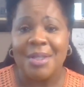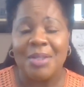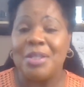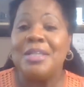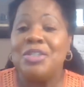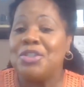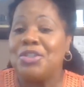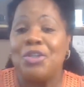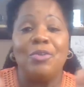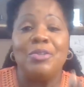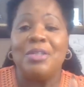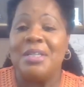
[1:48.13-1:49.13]
They just
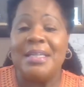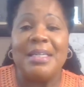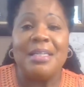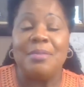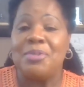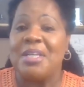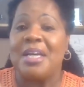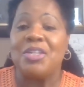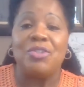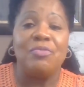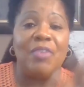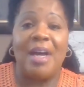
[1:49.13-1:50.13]
turn to the E and M
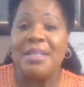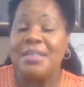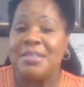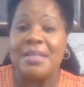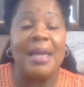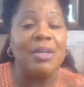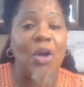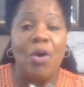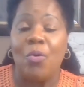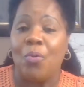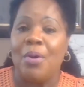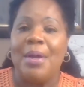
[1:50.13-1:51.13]
section, find this, and
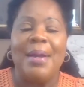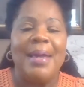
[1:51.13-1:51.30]
go.